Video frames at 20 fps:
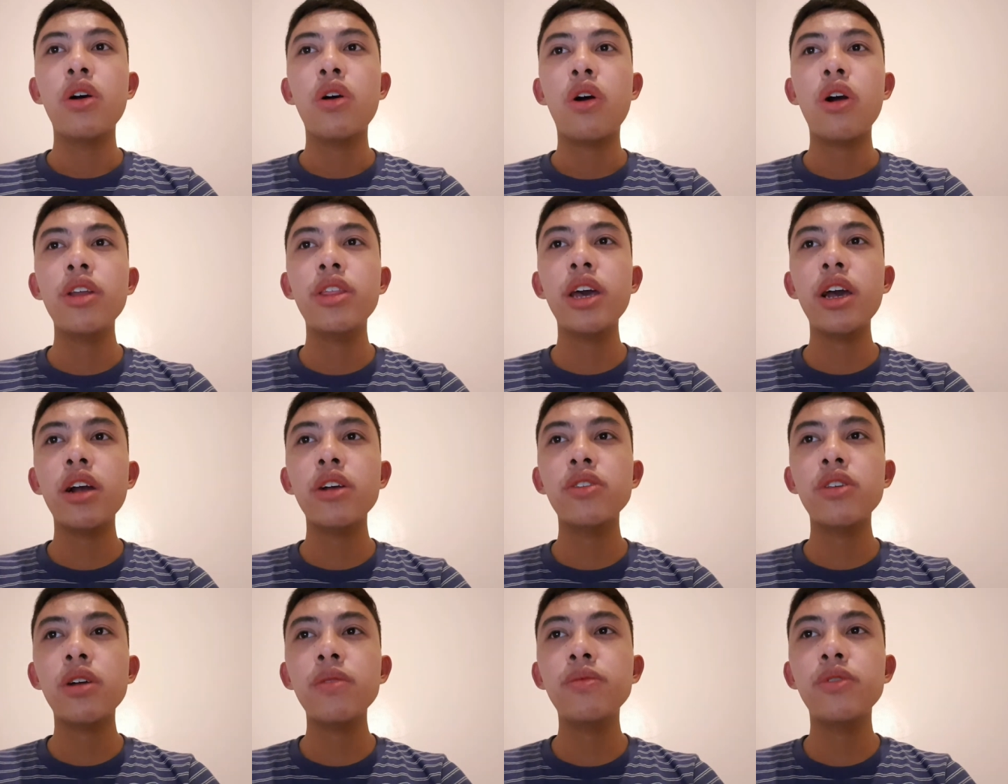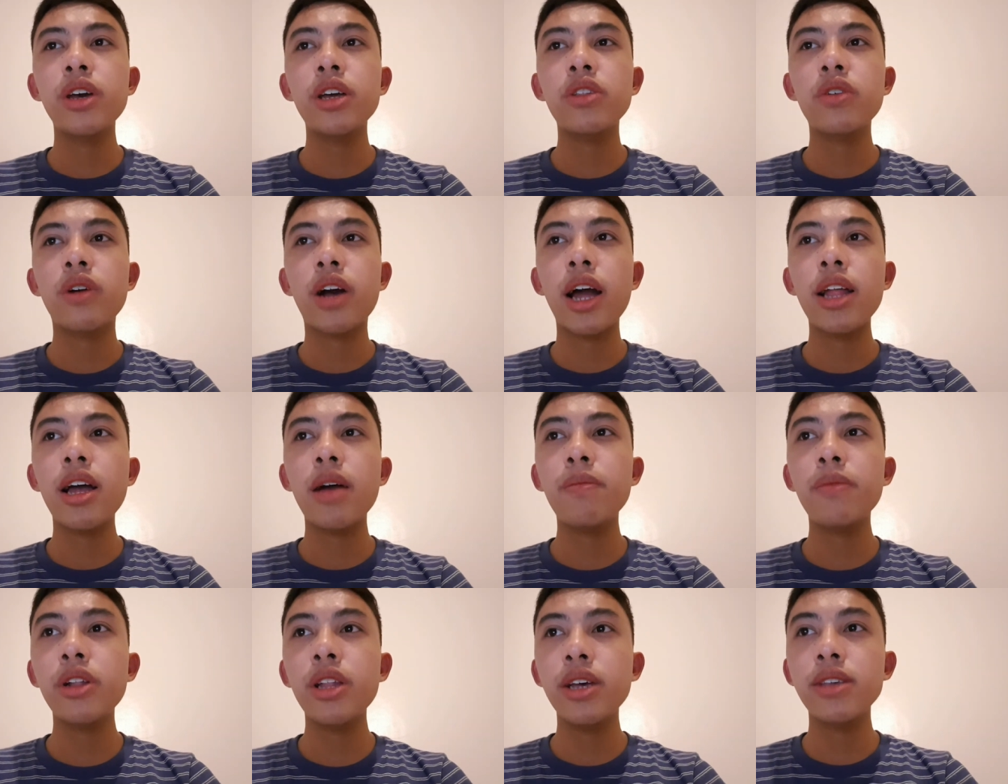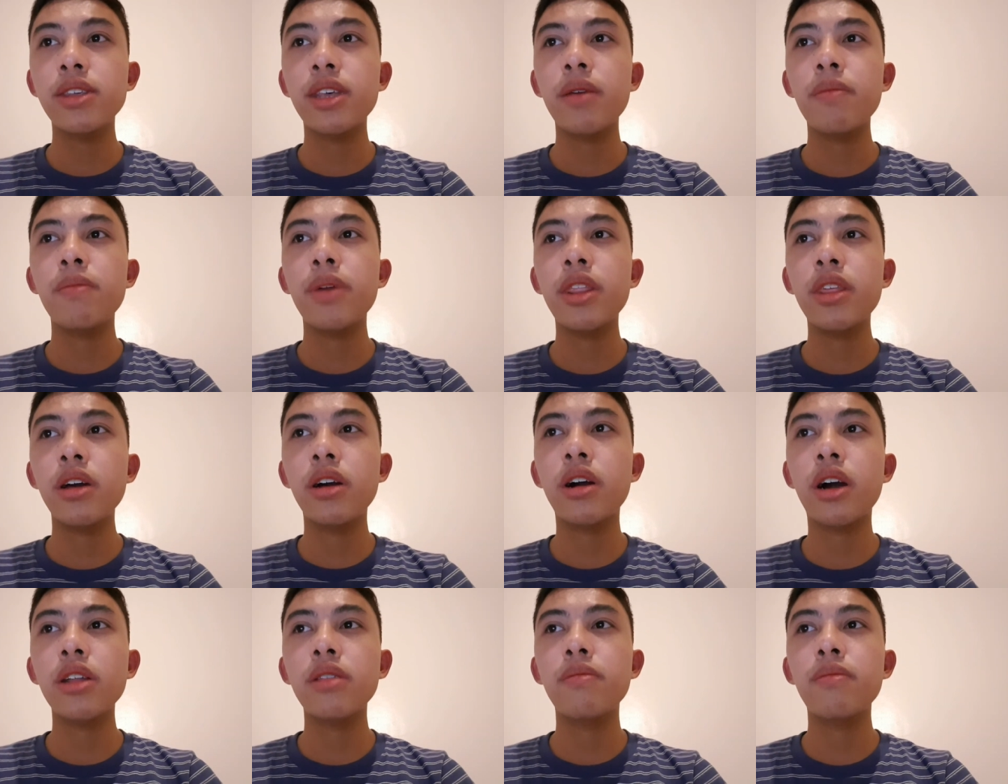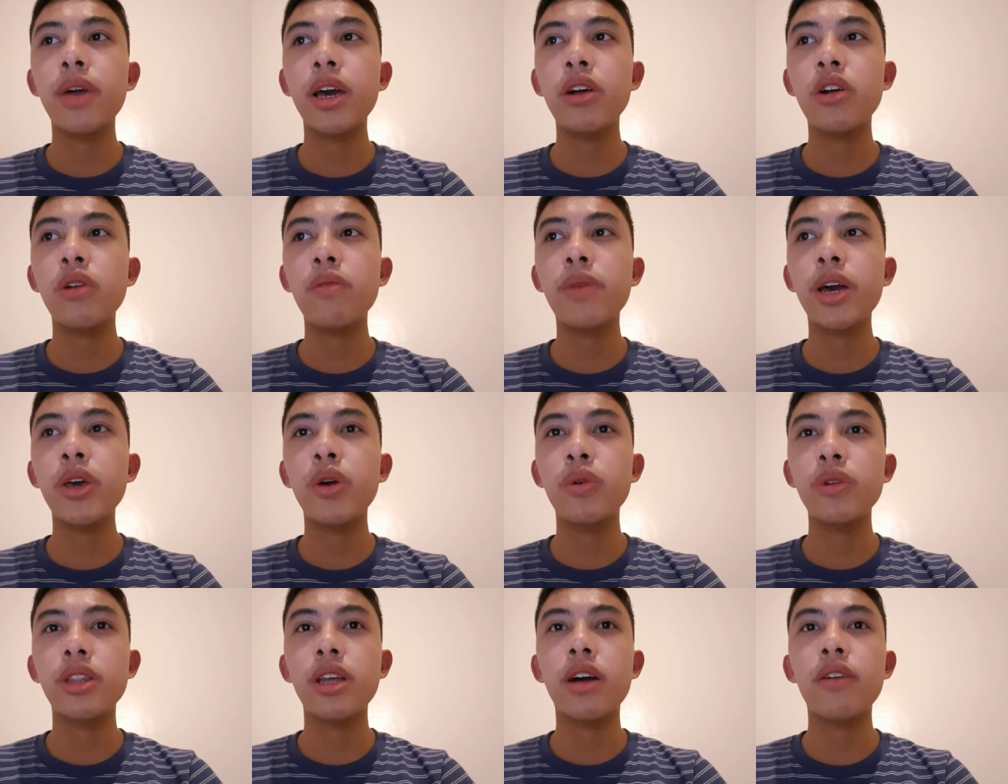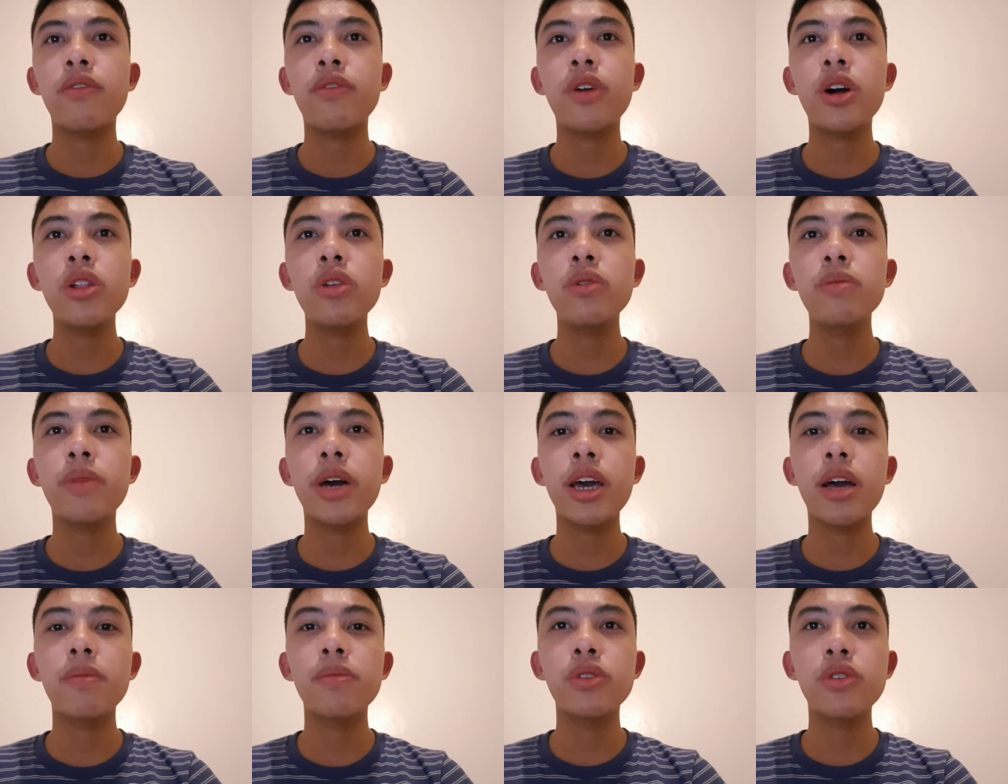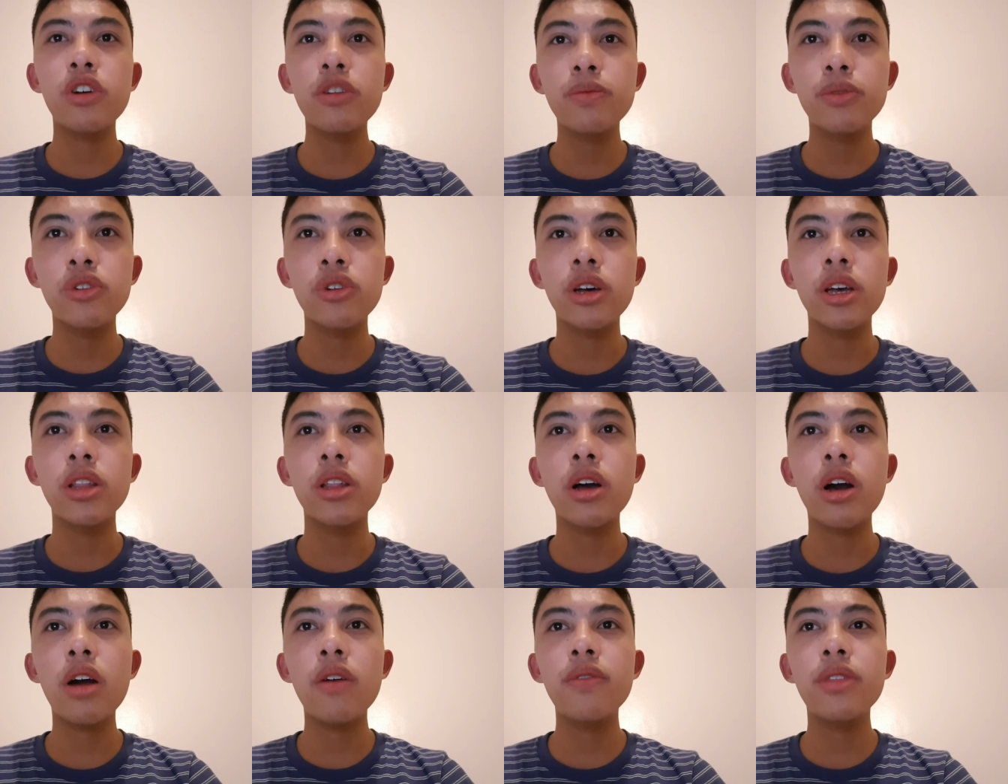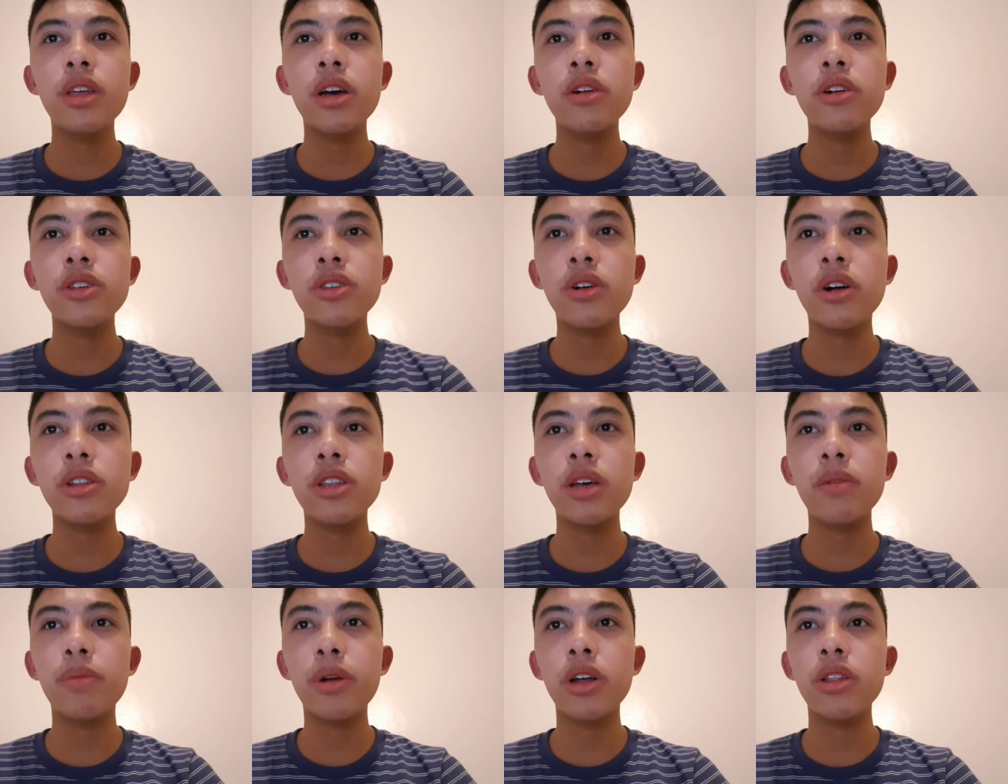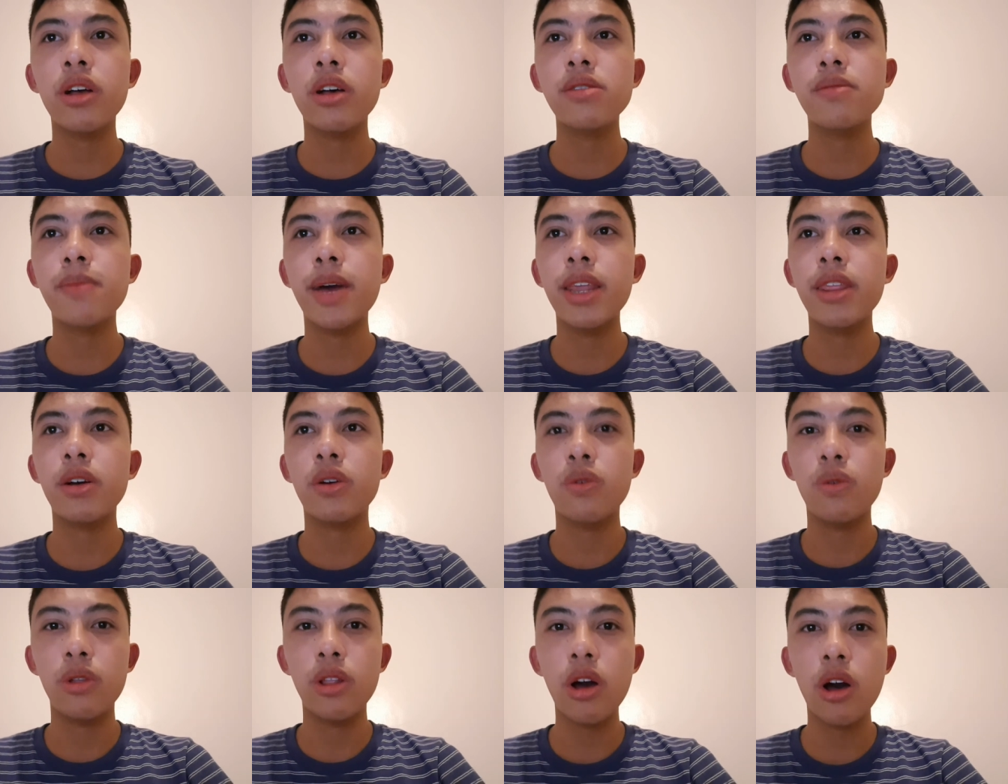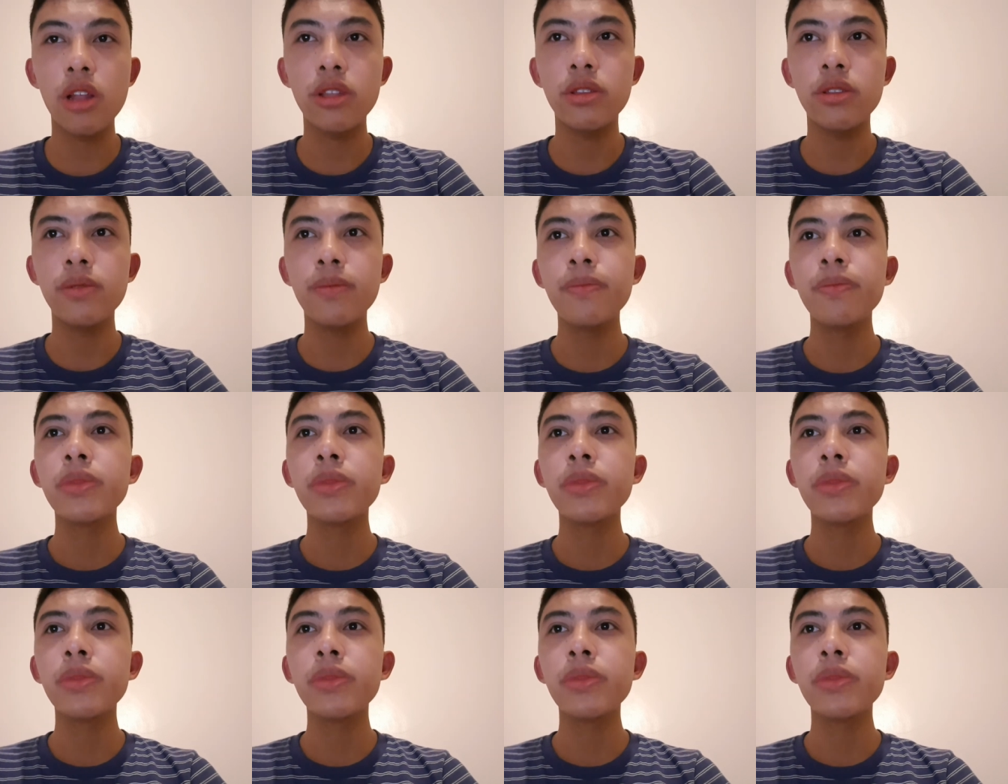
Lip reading: or they are subject to catabolism by the gut microbiota, followed by absorption of the resulting products by the colon.